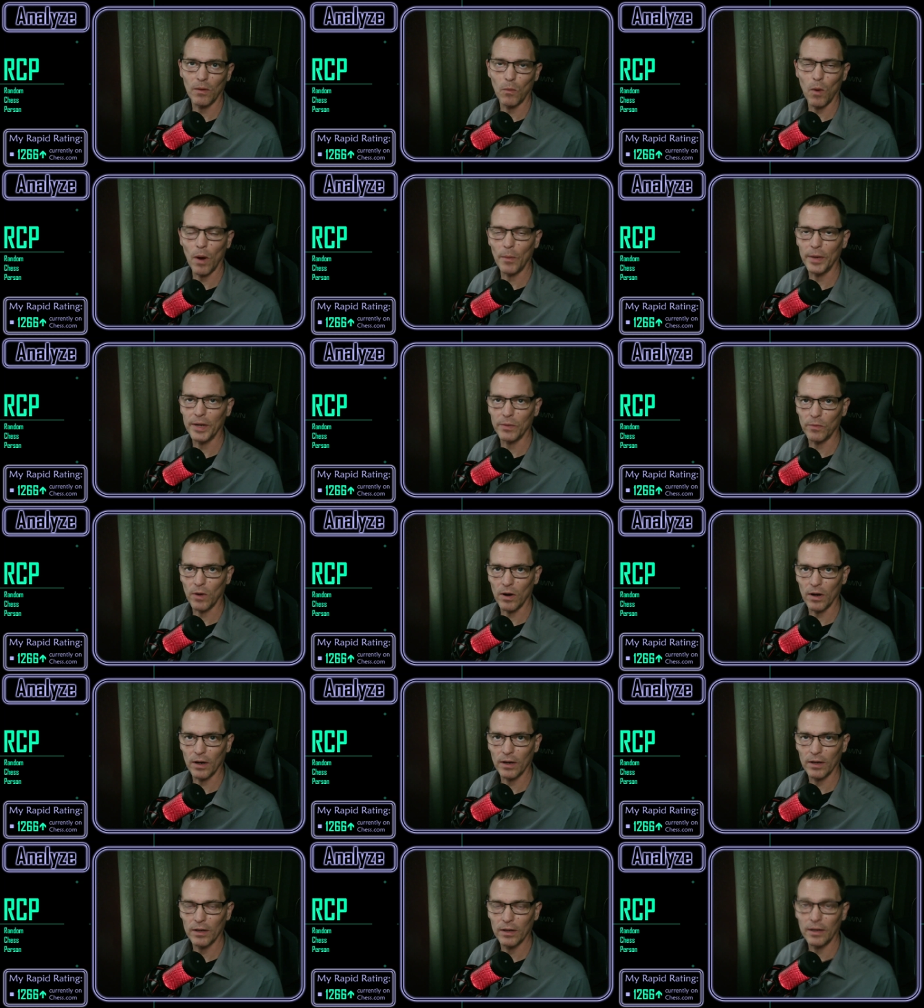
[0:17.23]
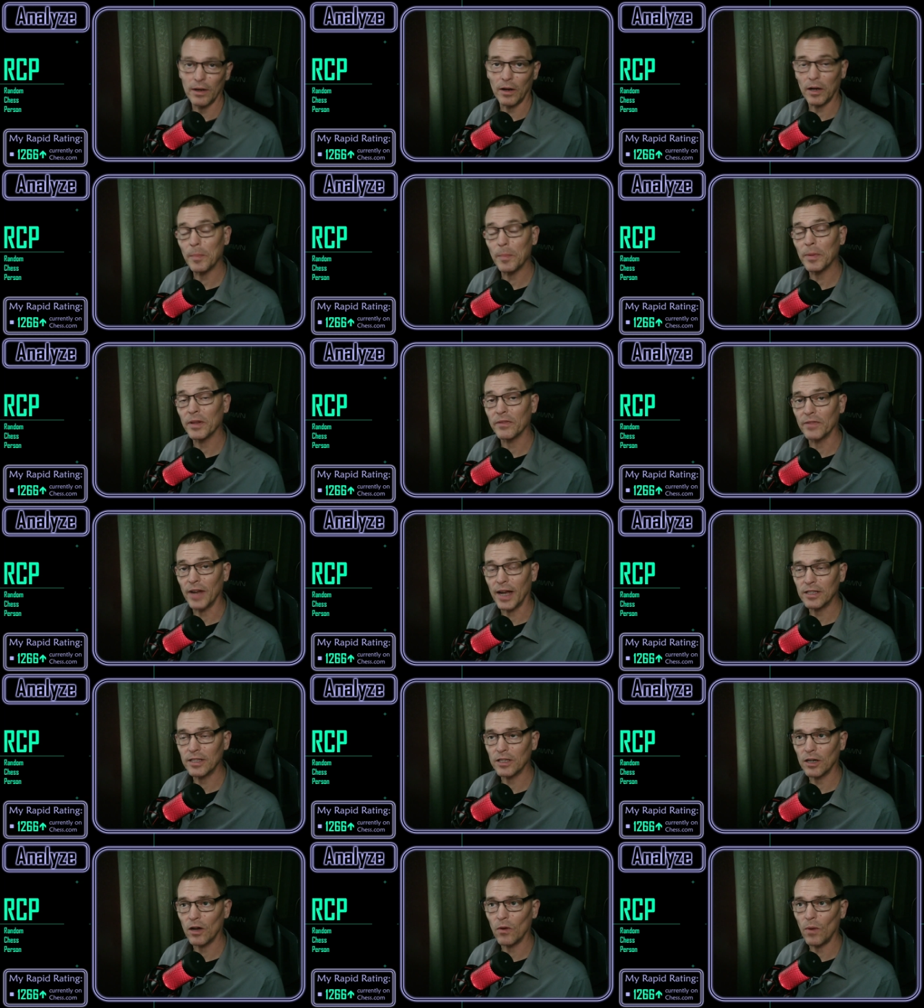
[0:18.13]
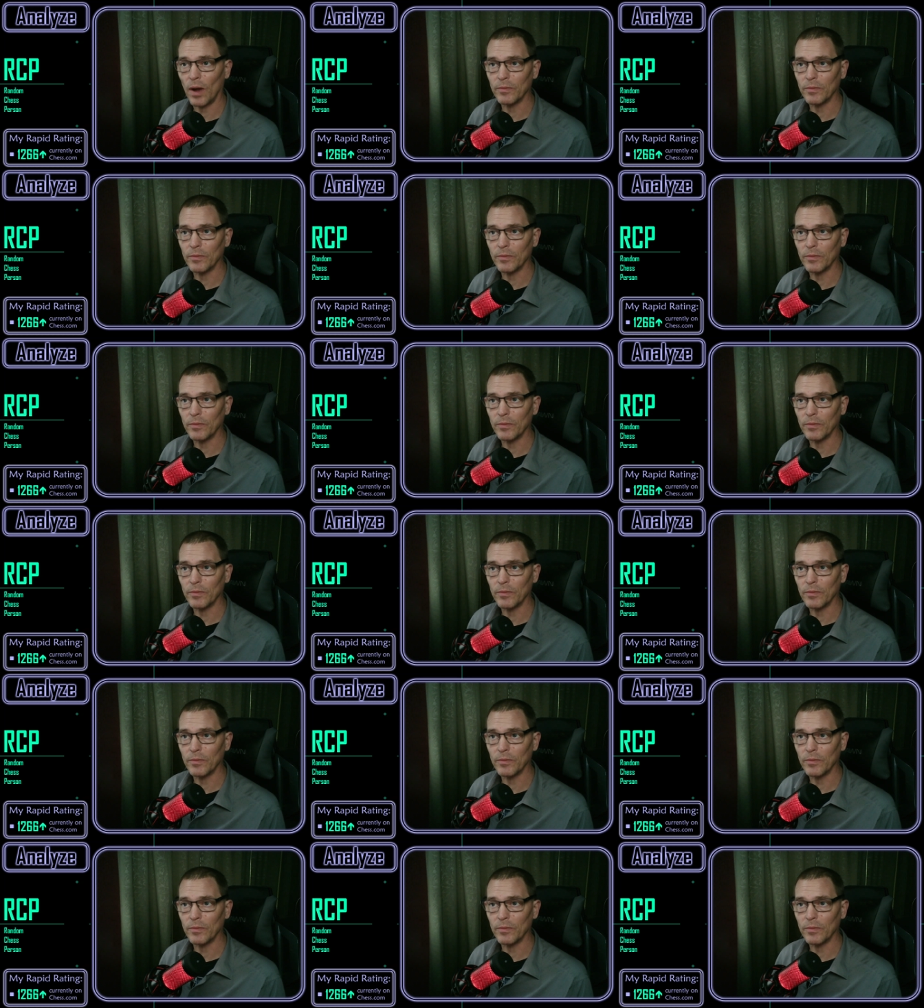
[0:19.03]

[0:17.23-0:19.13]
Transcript: what went wrong. a couple of nights ago,